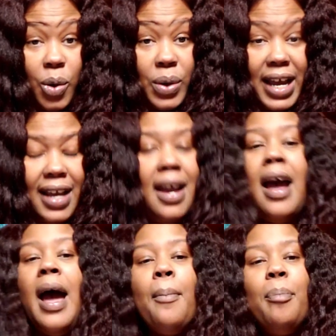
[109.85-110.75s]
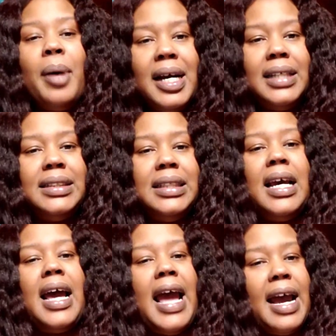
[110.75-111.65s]
Okay, but
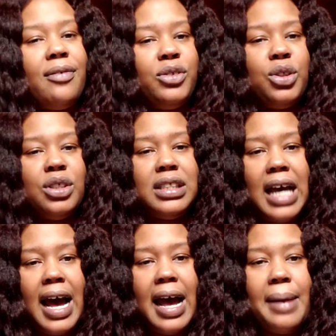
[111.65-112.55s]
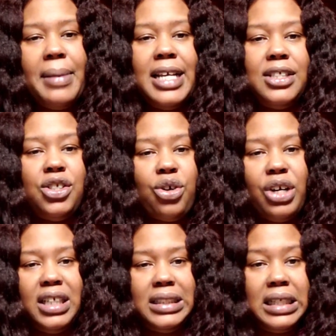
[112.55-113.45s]
after time, it
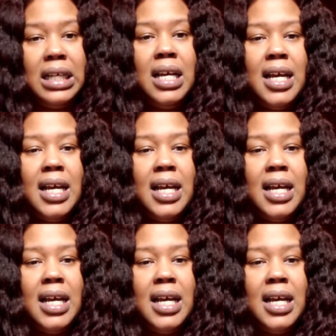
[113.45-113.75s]
started to